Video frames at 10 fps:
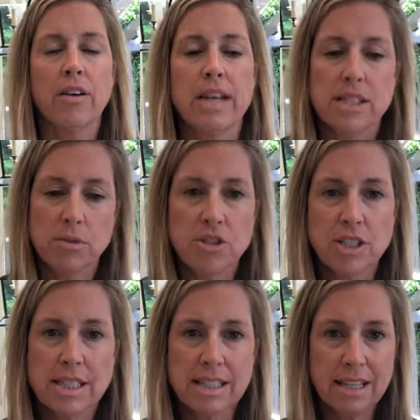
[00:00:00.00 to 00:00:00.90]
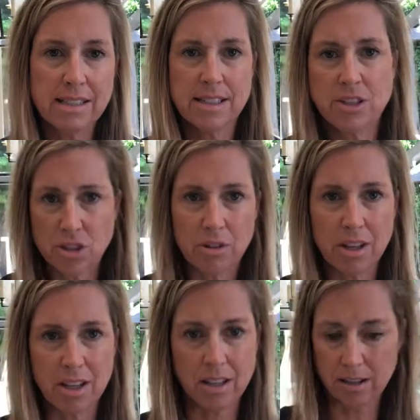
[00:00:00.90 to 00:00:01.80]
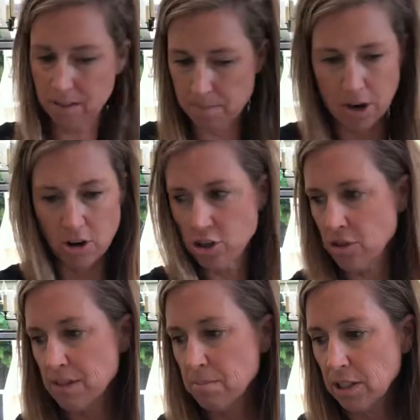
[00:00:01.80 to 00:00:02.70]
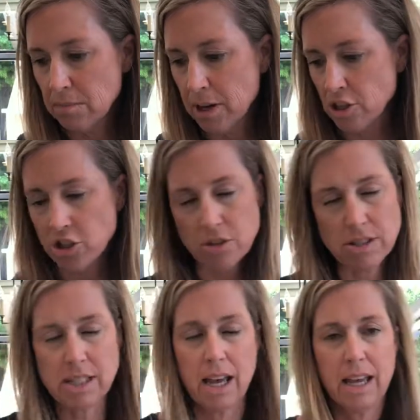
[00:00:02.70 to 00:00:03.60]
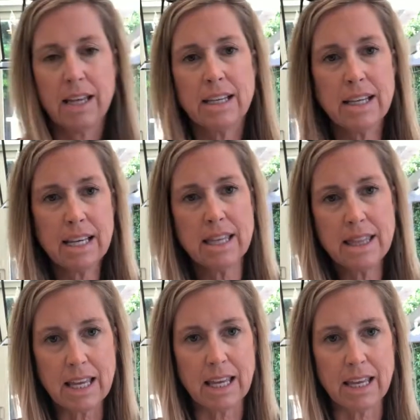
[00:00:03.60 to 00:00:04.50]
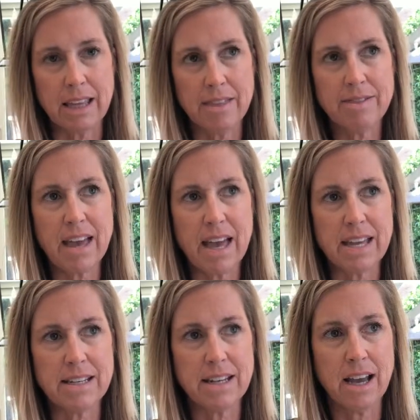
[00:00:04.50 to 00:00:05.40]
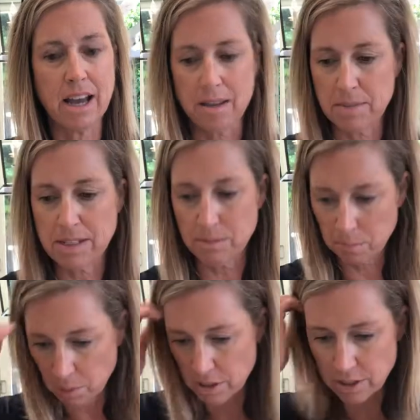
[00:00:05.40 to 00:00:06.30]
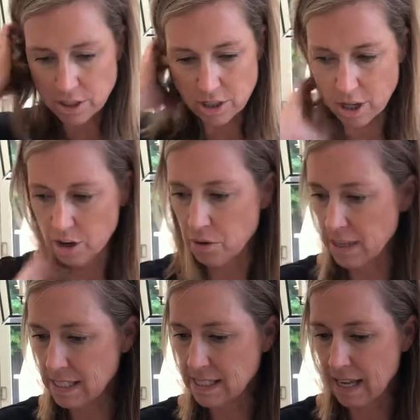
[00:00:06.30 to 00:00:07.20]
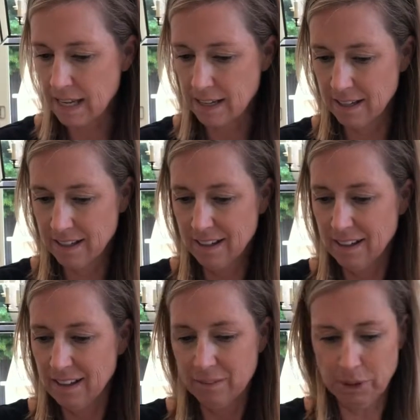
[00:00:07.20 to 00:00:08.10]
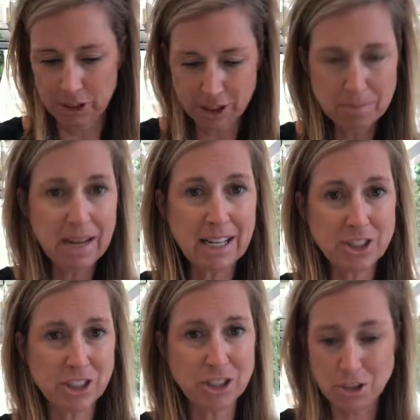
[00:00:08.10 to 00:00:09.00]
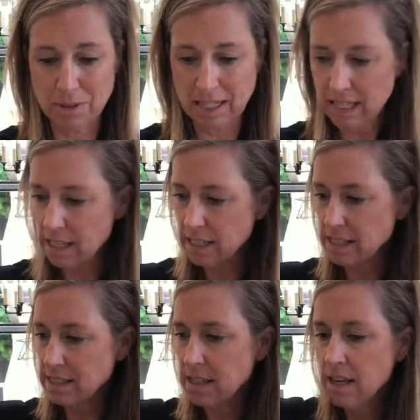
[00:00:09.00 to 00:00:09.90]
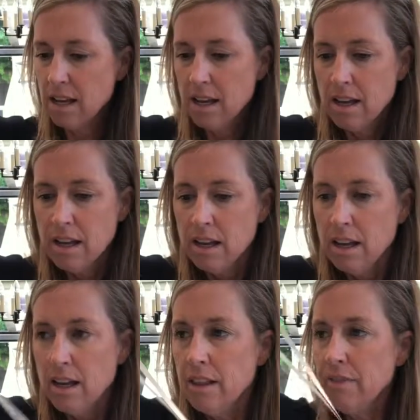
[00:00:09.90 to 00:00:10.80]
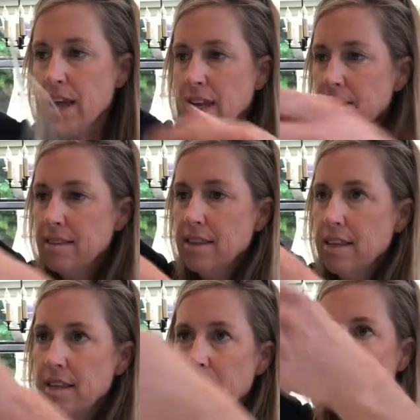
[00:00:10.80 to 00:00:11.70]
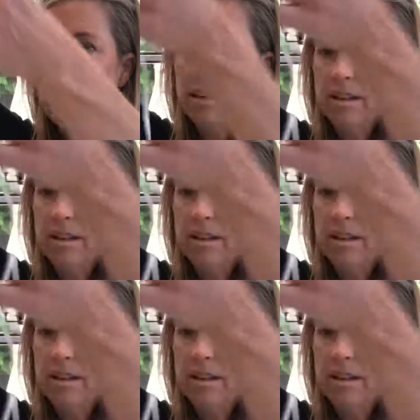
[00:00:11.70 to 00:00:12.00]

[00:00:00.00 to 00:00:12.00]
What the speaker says: Okay, so we just tested doing the parachutes and building parachutes. Key thing that is important to know is that we learned by actually doing it is that the